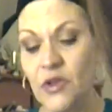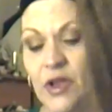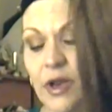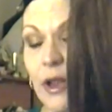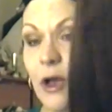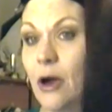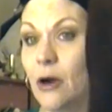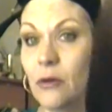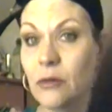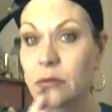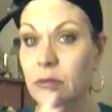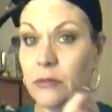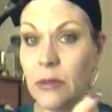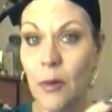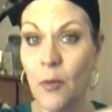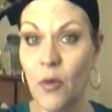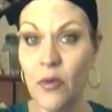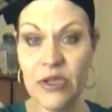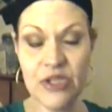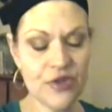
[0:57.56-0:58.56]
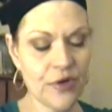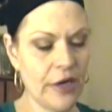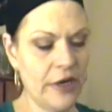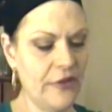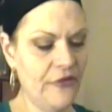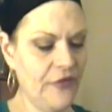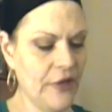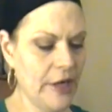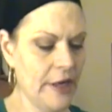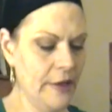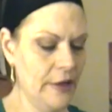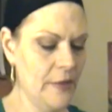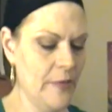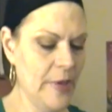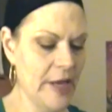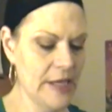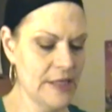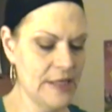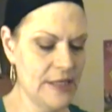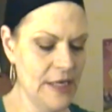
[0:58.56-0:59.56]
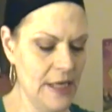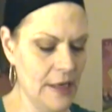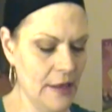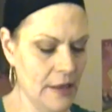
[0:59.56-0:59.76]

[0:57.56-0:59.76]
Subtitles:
I'm always trying to find the best